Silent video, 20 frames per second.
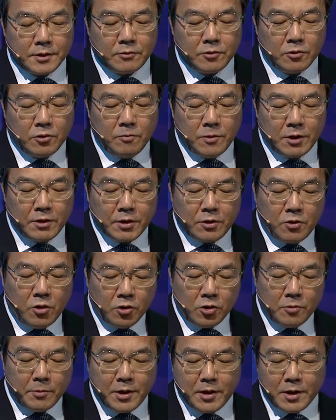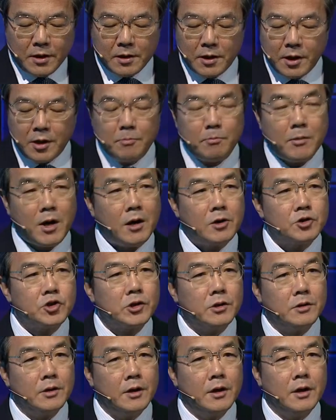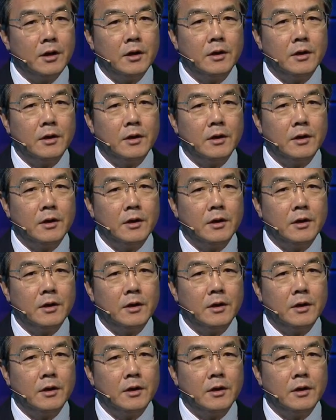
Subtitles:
global economy are emerging